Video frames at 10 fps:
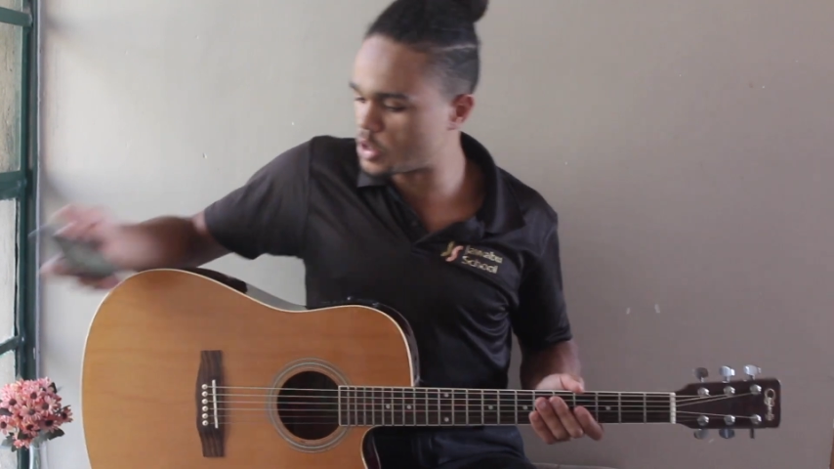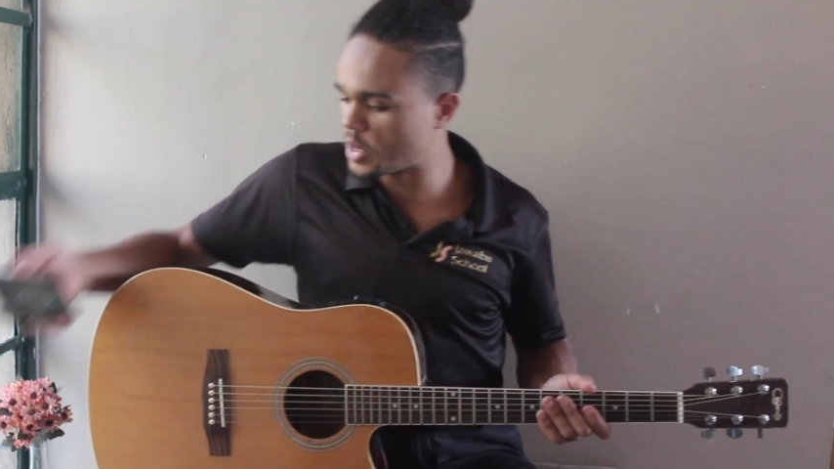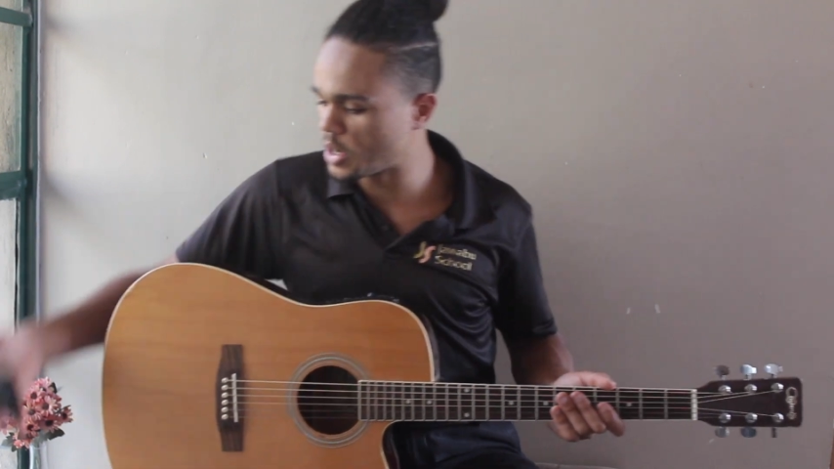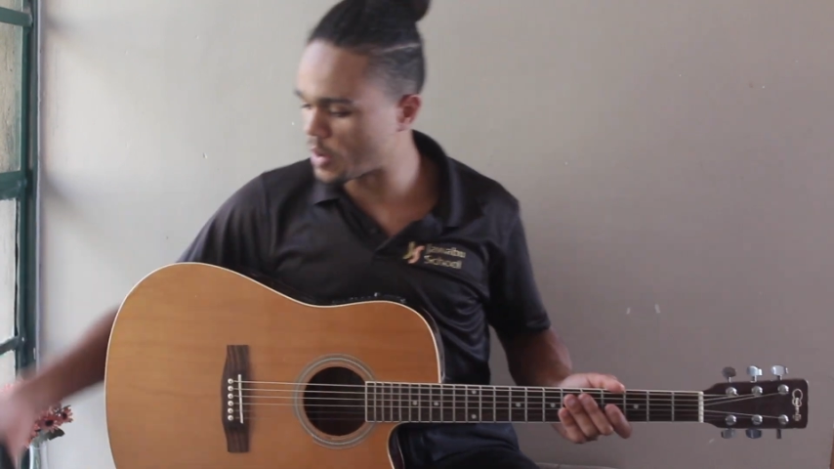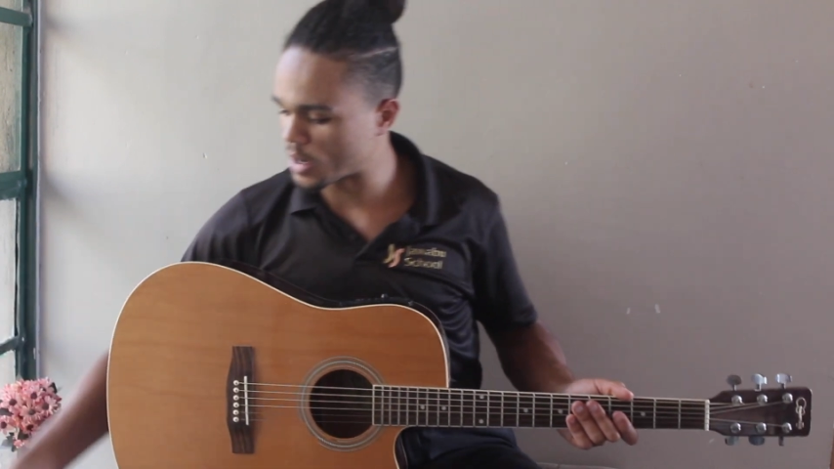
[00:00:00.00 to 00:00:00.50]
You
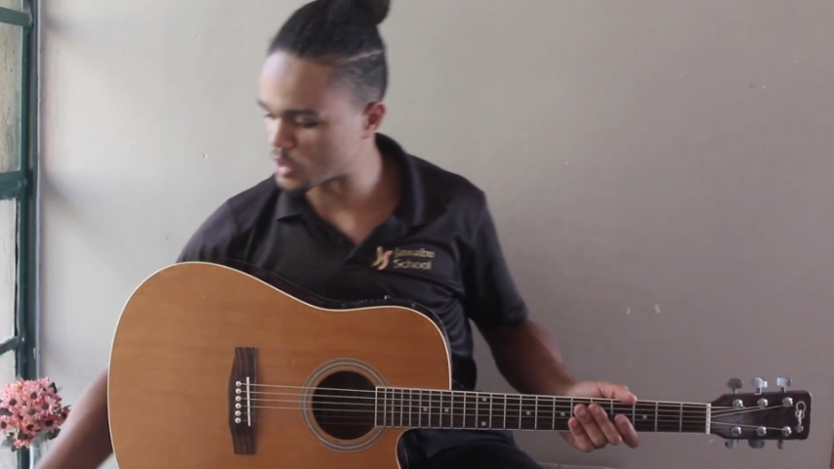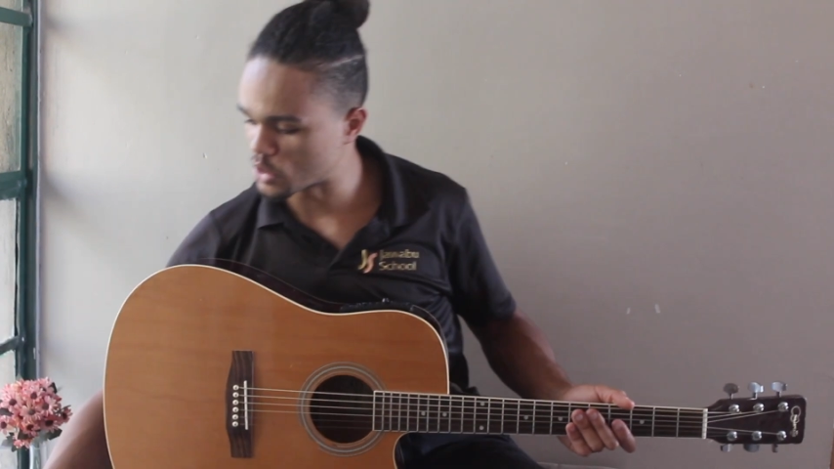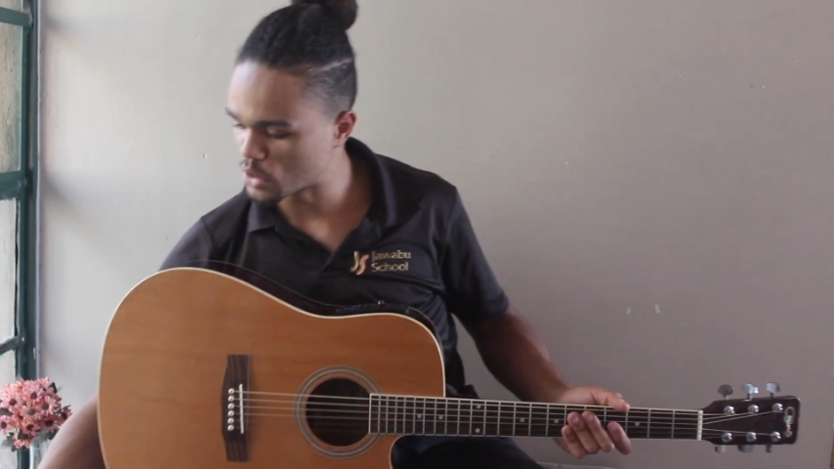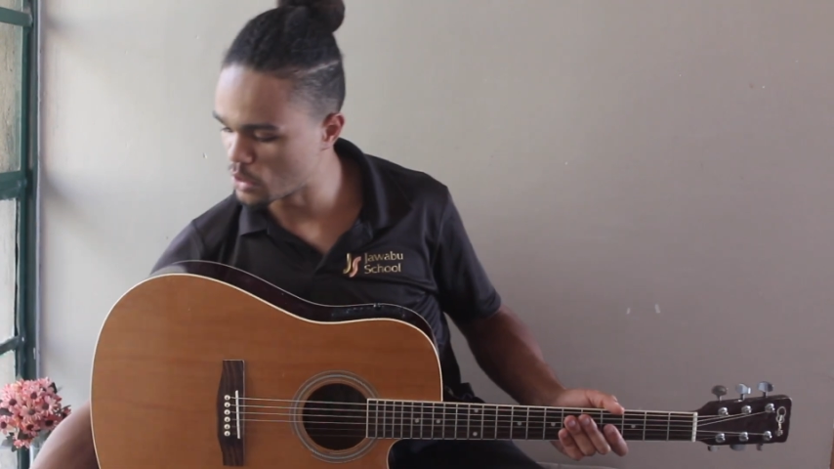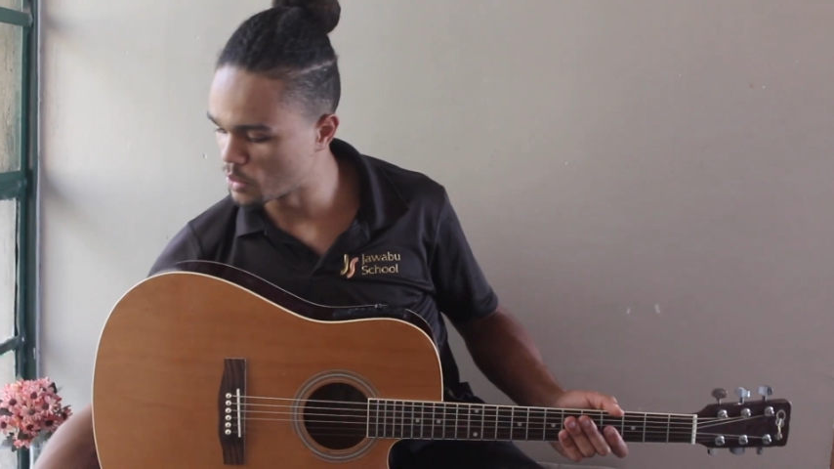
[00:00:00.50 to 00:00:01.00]
already know how to
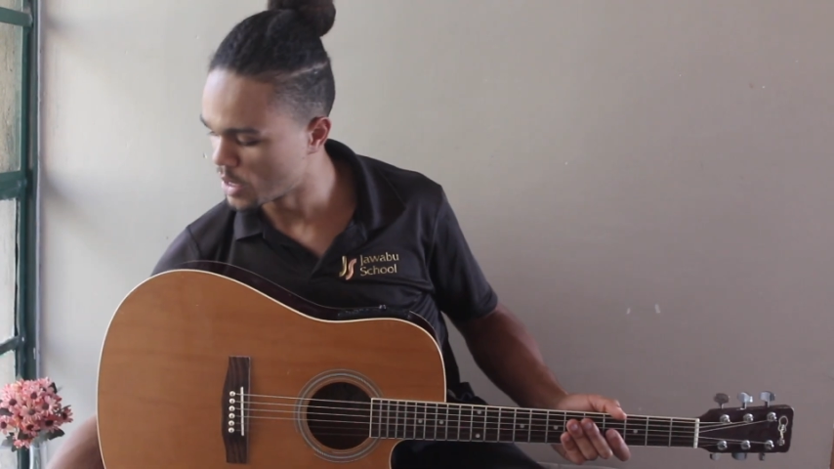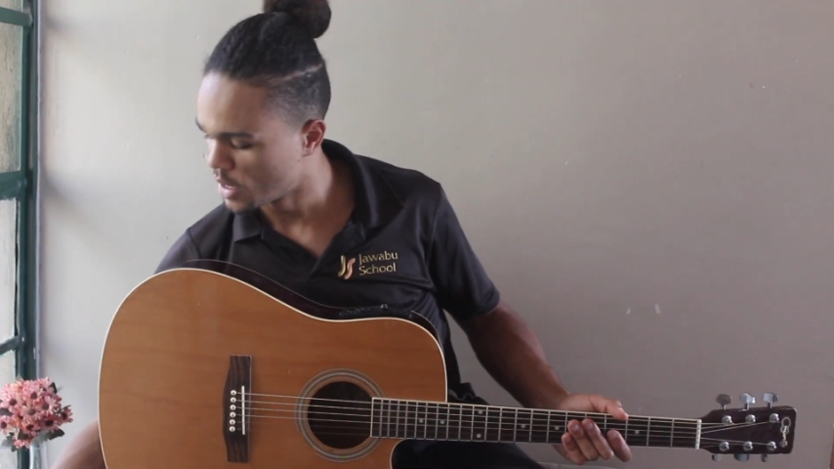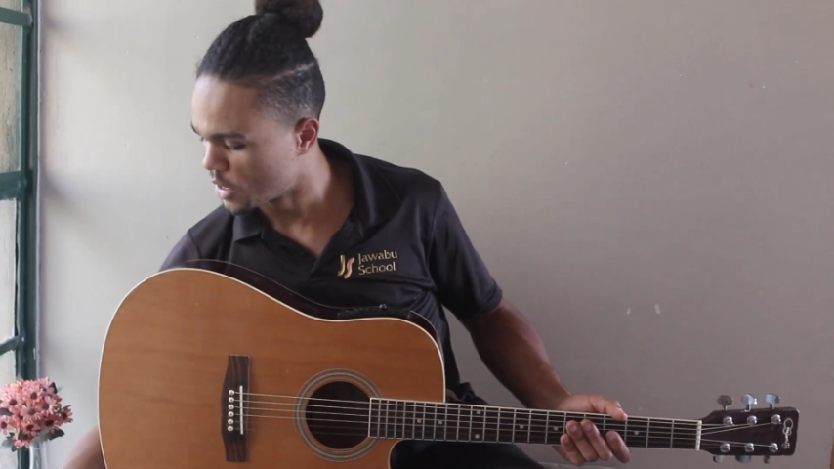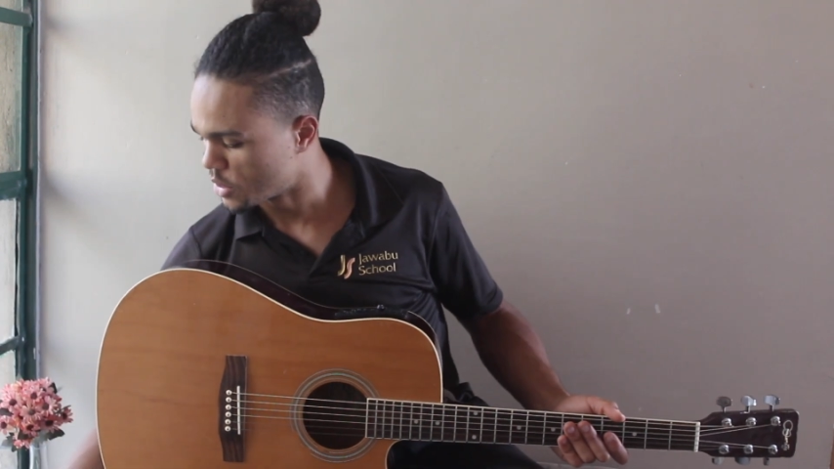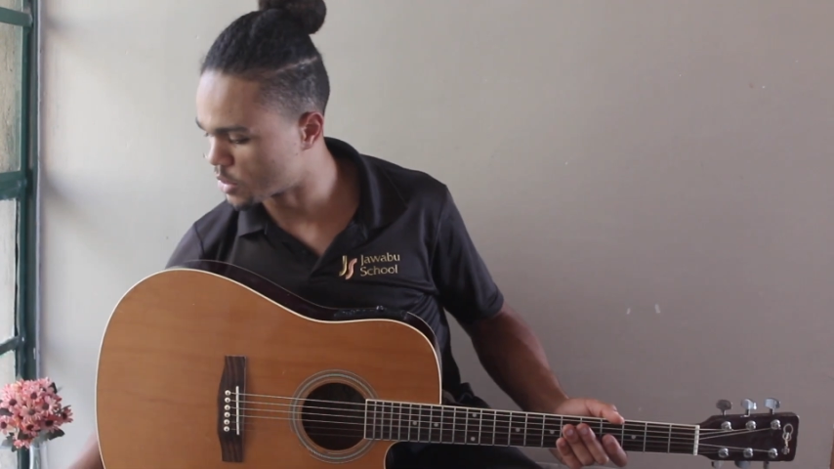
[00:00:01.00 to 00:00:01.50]
tune
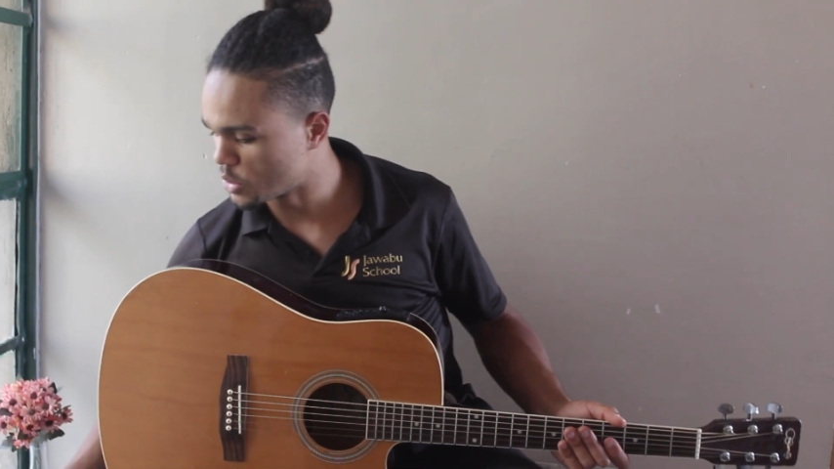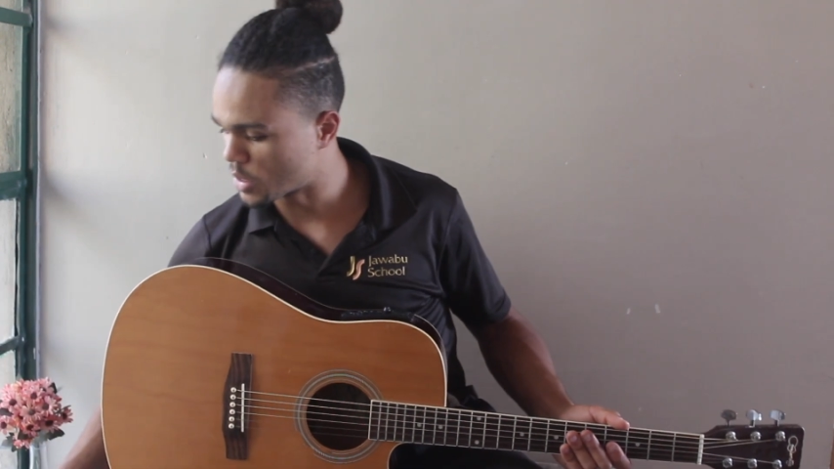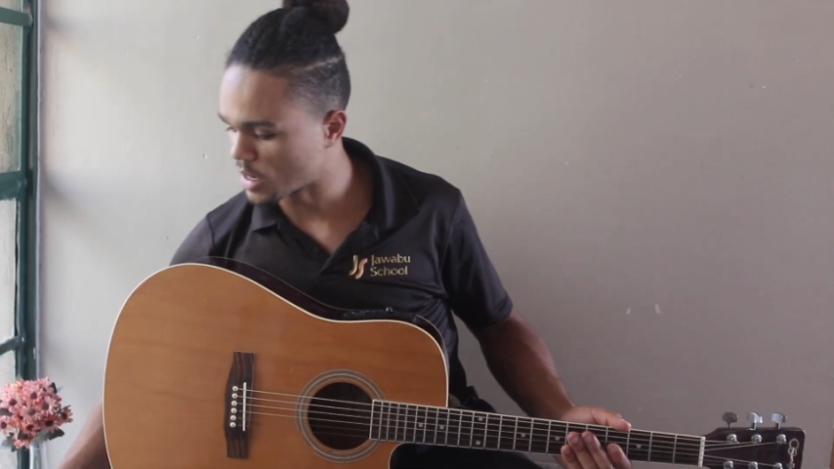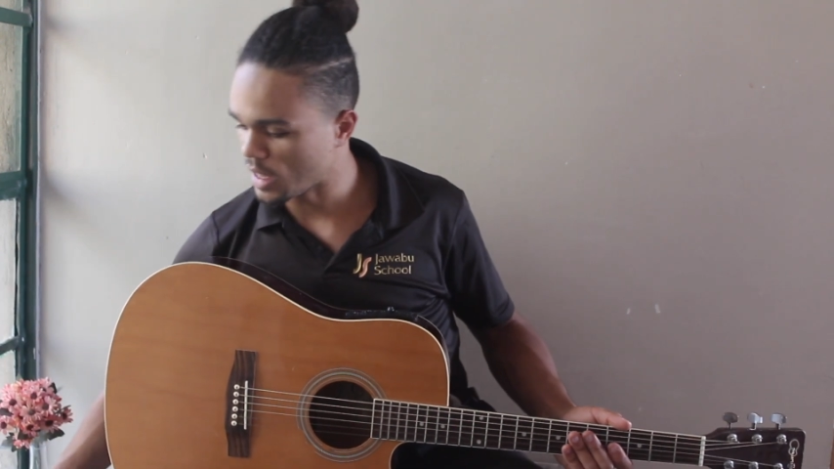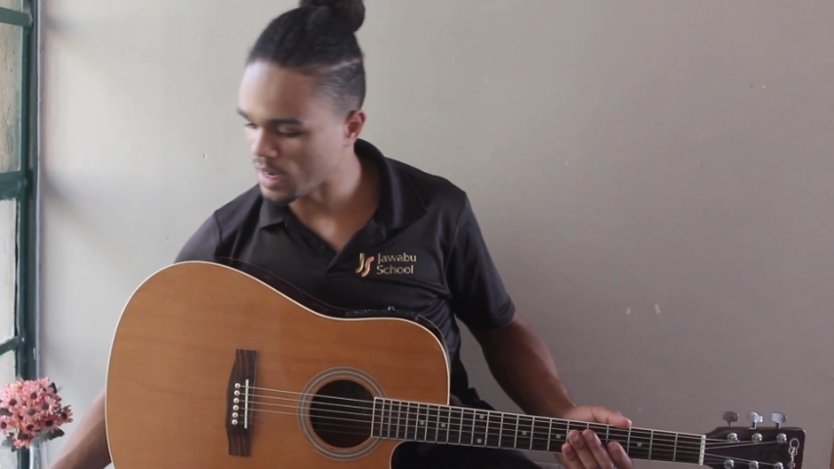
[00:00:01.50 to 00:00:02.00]
your
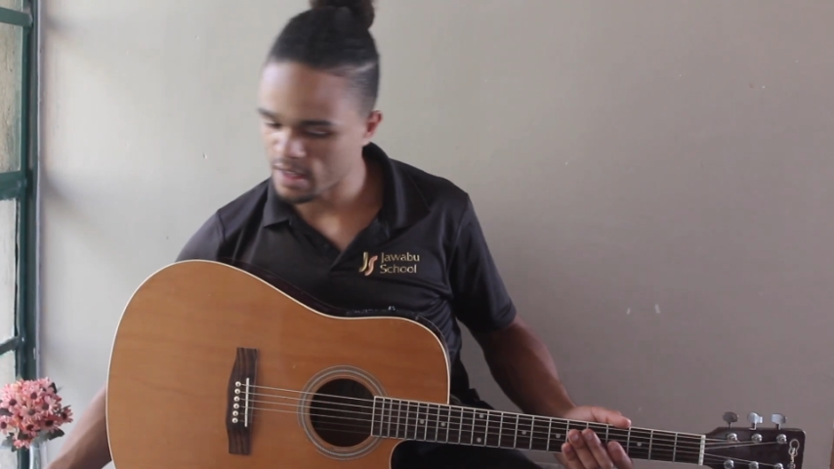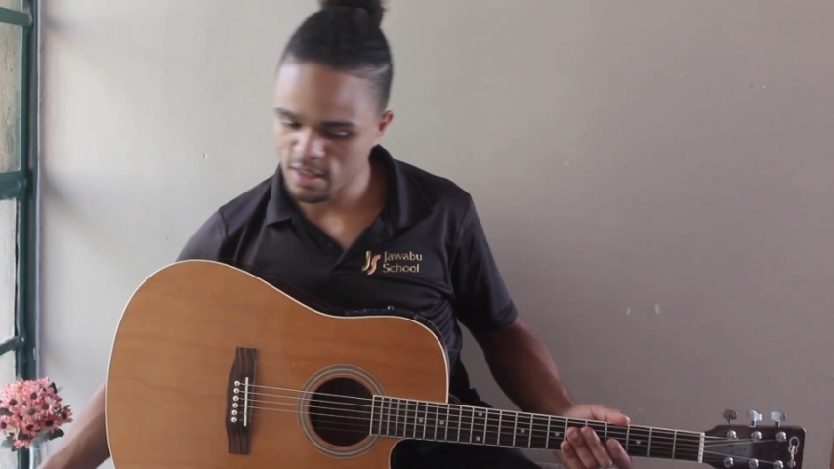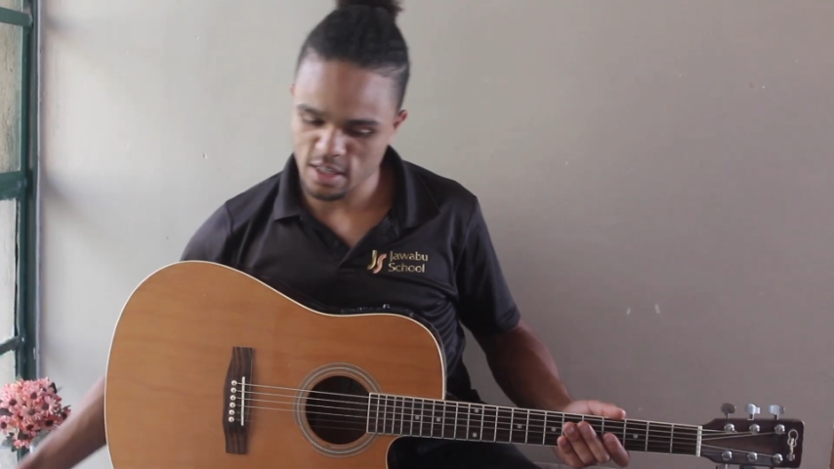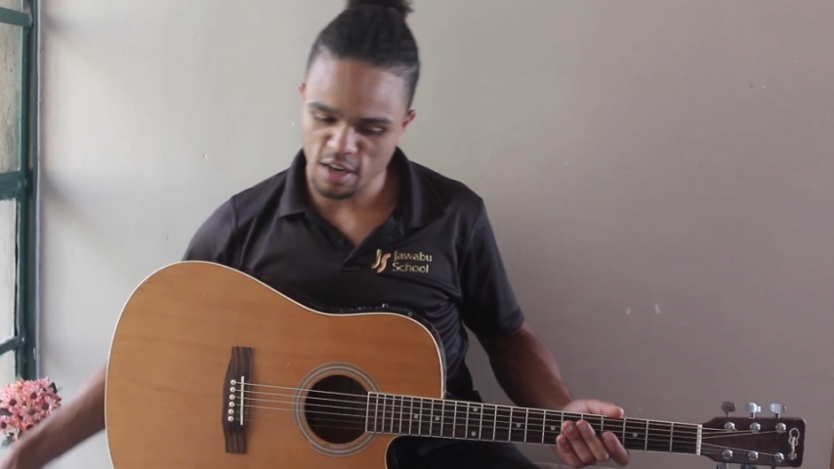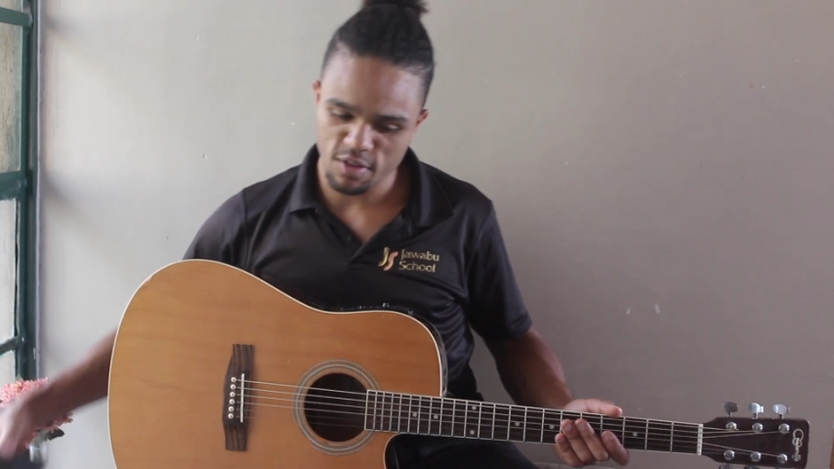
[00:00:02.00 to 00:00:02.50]
ukulele and
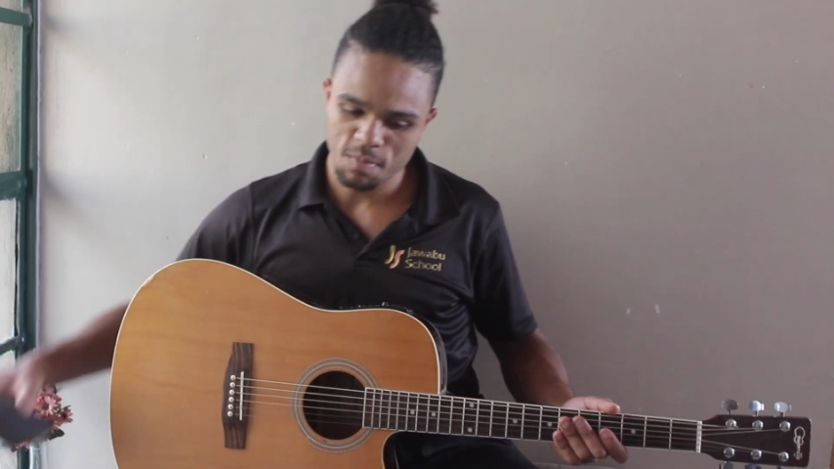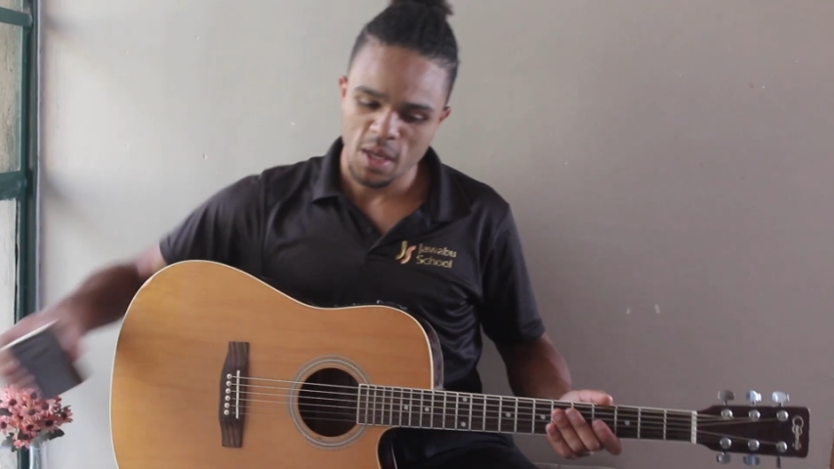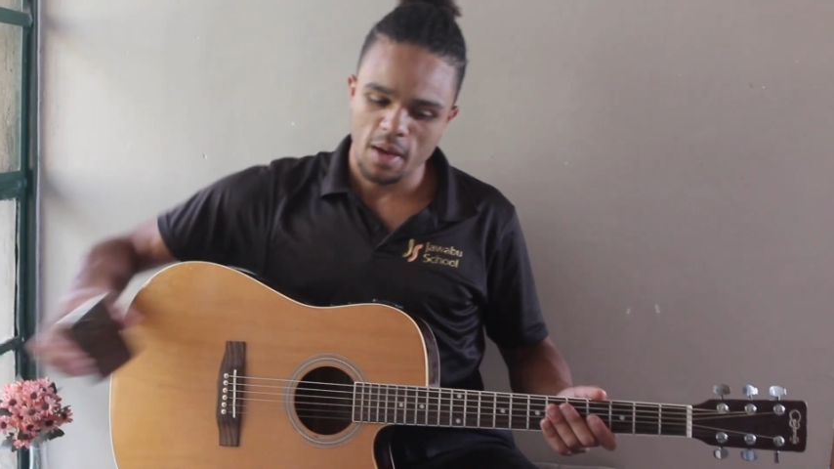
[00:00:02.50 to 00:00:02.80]
stuff.